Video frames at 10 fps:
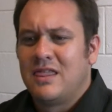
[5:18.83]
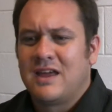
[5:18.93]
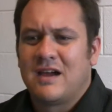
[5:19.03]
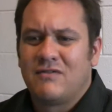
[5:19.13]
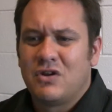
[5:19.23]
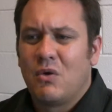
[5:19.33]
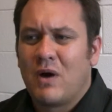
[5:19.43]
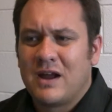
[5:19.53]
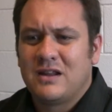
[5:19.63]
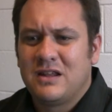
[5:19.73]
they have no
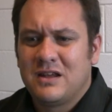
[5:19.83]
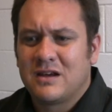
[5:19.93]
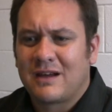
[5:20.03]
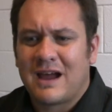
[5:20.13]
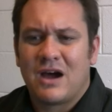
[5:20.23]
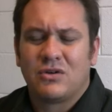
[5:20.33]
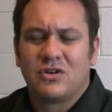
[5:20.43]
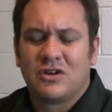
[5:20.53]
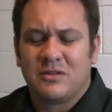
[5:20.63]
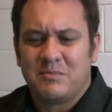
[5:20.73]
idea how
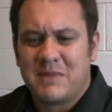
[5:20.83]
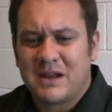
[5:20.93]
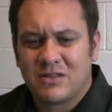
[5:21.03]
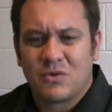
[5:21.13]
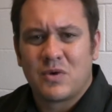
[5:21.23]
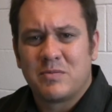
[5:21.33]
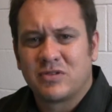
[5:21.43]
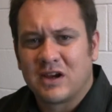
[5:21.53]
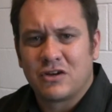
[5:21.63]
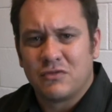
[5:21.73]
to make their
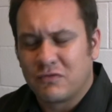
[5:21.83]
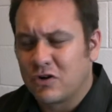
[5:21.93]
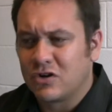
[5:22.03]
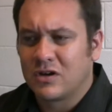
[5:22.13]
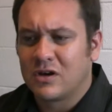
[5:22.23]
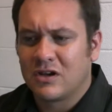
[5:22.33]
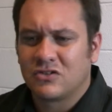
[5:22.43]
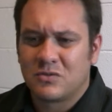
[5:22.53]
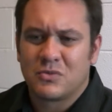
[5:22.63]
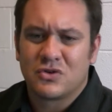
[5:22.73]
website convert to
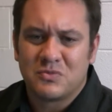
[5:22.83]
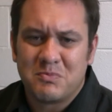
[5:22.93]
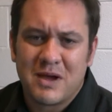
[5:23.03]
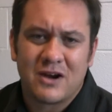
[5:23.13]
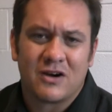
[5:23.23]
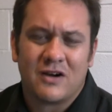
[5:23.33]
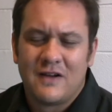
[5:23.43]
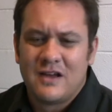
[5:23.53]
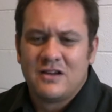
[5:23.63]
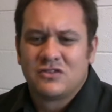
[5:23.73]
customers better.
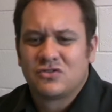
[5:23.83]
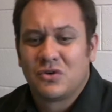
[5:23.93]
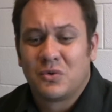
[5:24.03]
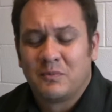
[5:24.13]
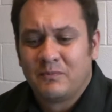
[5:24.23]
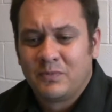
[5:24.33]
So